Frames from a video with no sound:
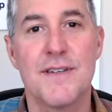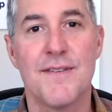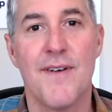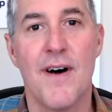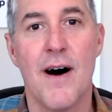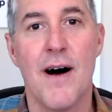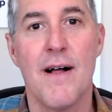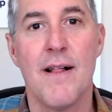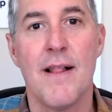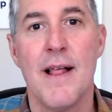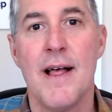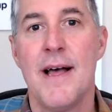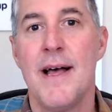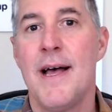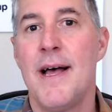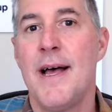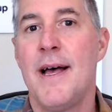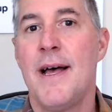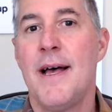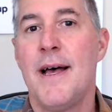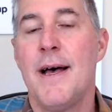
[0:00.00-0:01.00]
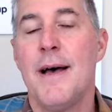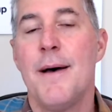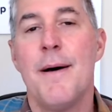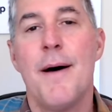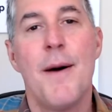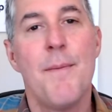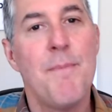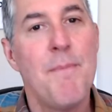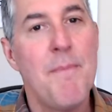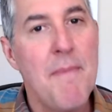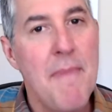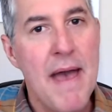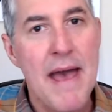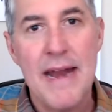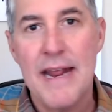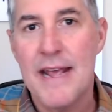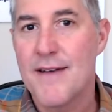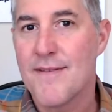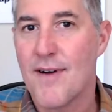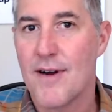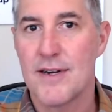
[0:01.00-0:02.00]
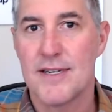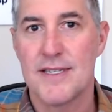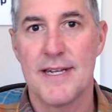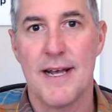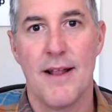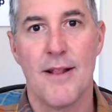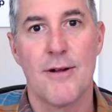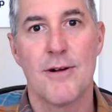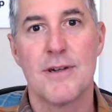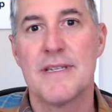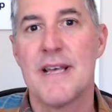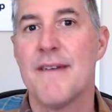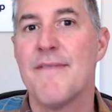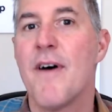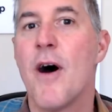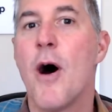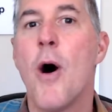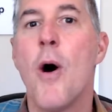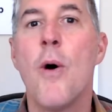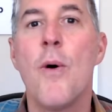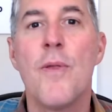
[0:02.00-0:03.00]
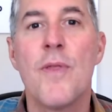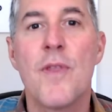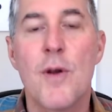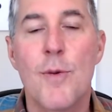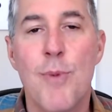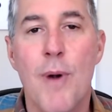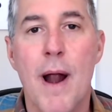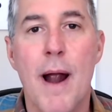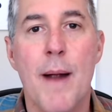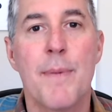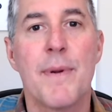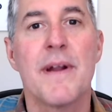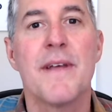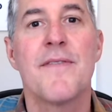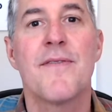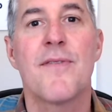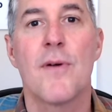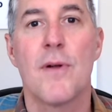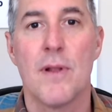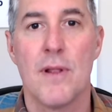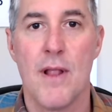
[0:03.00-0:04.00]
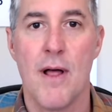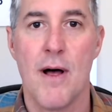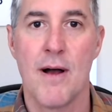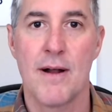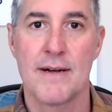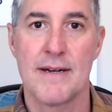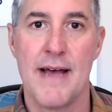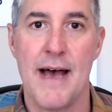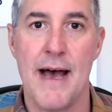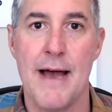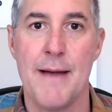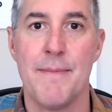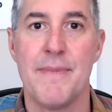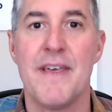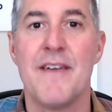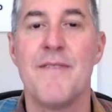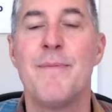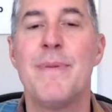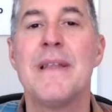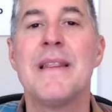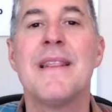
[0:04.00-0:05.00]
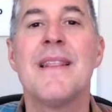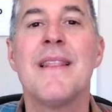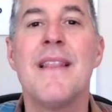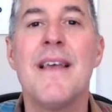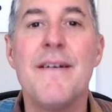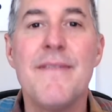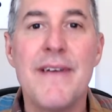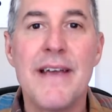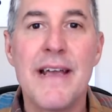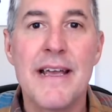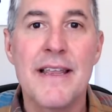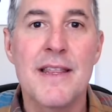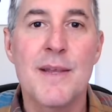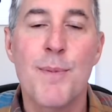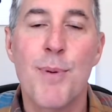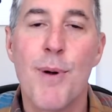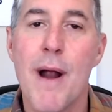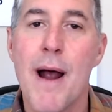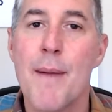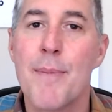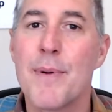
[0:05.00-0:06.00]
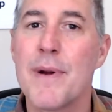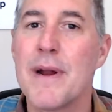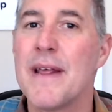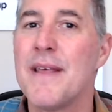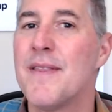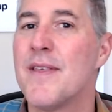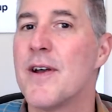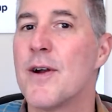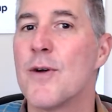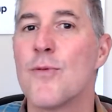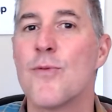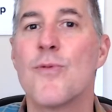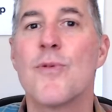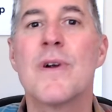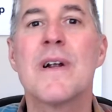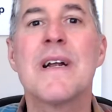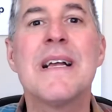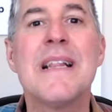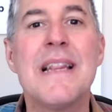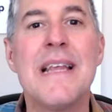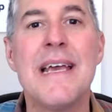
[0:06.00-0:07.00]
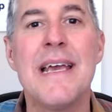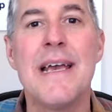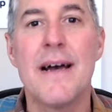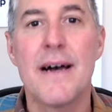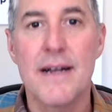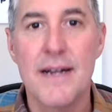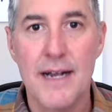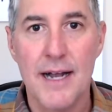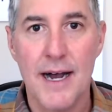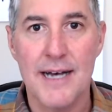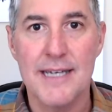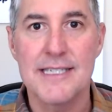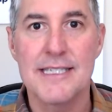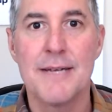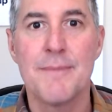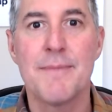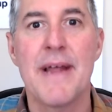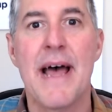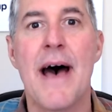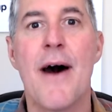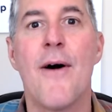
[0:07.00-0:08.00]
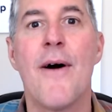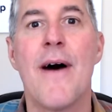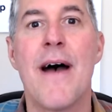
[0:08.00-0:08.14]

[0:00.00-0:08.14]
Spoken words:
of all, Many of our sellers have owned their property for a long time. They've been living in the property, they're really accustomed to how